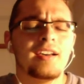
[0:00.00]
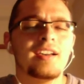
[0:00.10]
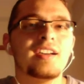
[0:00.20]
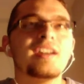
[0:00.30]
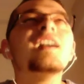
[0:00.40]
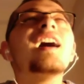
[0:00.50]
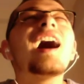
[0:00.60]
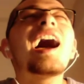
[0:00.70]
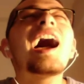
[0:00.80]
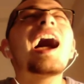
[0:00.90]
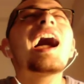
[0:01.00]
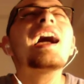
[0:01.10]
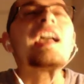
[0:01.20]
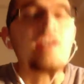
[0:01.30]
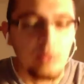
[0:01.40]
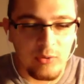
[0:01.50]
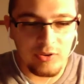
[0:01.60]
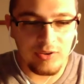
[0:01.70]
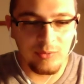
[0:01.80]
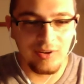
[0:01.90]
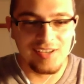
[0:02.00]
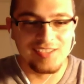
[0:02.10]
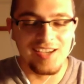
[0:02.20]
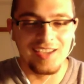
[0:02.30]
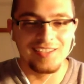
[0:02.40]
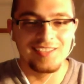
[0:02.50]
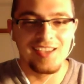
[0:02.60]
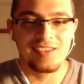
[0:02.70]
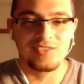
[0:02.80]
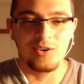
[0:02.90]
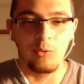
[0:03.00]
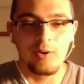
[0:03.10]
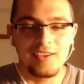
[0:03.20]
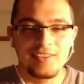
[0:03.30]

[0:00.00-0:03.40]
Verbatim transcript: I really want Jak and Daxter to win.